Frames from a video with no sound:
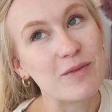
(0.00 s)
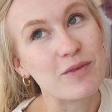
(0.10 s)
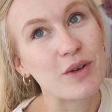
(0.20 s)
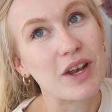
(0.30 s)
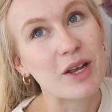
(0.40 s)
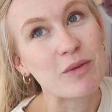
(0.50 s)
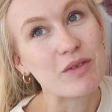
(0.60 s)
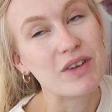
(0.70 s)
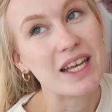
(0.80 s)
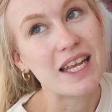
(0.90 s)
Feel like we
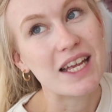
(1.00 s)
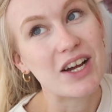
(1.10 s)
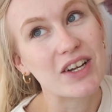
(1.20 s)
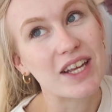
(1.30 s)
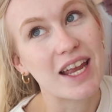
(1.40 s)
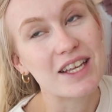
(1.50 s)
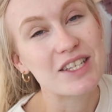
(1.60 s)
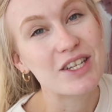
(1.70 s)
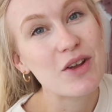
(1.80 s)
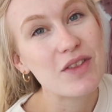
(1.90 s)
really are getting
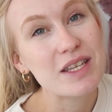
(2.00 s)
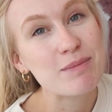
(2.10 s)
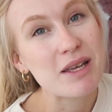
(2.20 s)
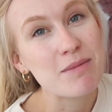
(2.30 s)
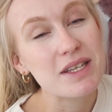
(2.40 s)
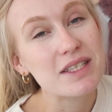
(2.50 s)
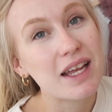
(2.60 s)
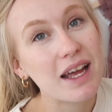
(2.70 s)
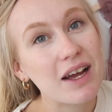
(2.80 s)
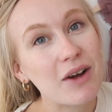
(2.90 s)
to know these babies
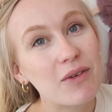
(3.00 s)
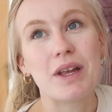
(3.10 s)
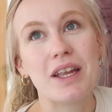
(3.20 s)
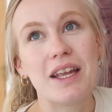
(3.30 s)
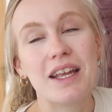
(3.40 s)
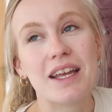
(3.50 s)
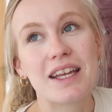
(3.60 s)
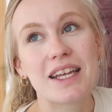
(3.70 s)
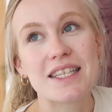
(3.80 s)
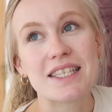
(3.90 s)
now. We
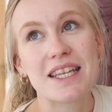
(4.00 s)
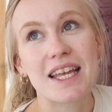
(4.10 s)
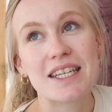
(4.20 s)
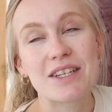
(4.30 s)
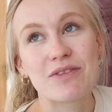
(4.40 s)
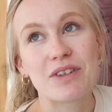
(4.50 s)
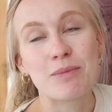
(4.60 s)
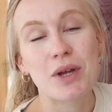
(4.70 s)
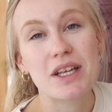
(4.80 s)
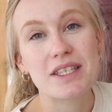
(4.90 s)
can see their
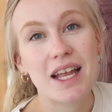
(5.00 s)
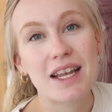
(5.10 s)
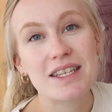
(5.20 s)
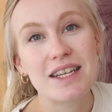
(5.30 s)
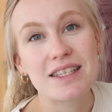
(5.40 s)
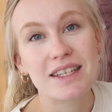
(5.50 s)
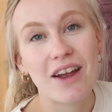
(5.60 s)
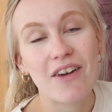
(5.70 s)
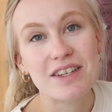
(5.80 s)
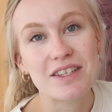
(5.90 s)
different personalities and
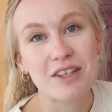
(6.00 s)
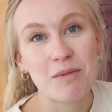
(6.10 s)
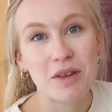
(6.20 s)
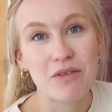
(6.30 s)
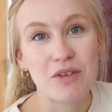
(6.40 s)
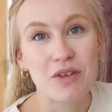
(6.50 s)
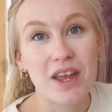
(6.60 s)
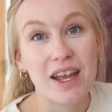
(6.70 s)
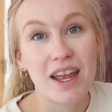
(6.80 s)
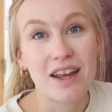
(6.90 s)
characters coming through.
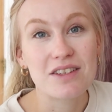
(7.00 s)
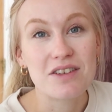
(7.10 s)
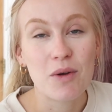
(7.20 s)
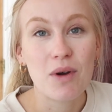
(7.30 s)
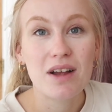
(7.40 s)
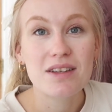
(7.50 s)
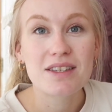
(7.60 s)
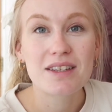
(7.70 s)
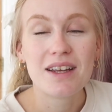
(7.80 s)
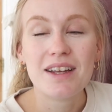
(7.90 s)
They're getting to know
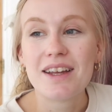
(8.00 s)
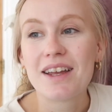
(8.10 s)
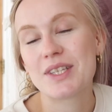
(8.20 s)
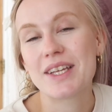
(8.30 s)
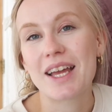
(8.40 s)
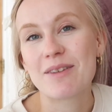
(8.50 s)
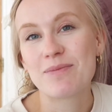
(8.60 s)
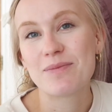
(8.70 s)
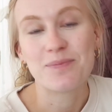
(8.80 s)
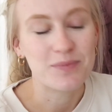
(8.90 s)
us. So yeah,
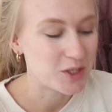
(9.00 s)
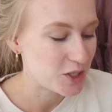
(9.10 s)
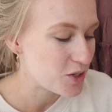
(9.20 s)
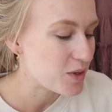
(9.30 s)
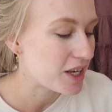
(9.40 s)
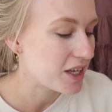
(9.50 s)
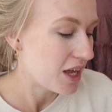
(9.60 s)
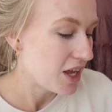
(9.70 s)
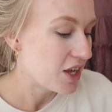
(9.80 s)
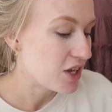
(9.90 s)
doing
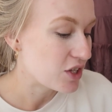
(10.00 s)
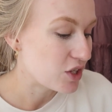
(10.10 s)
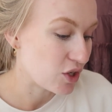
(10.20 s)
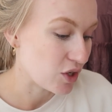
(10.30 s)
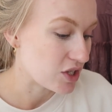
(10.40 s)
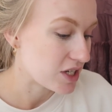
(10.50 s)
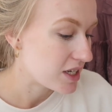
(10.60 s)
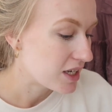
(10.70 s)
good.